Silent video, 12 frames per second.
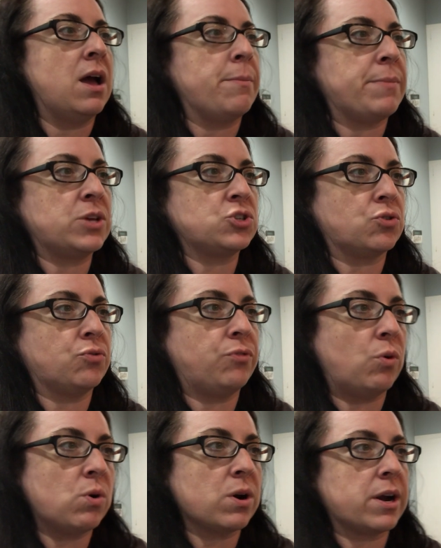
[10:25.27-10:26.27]
Measure
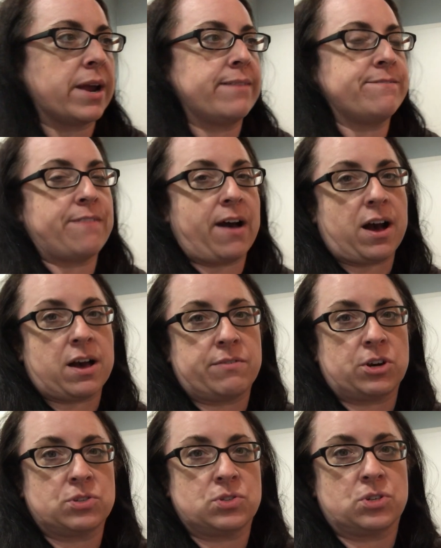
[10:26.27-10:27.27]
4 and 5
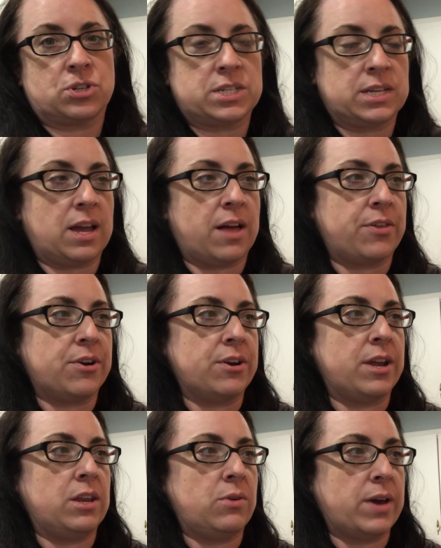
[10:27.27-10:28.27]
are slurred together,
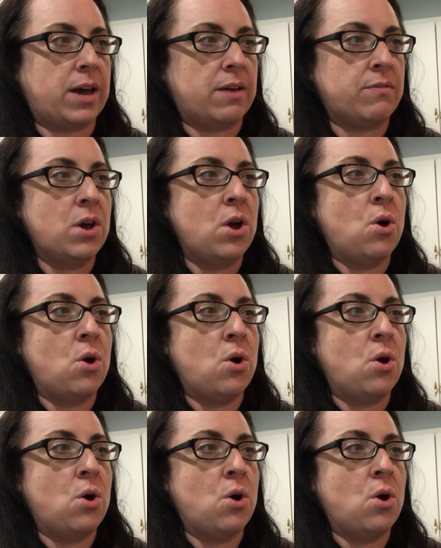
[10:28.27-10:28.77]
and you have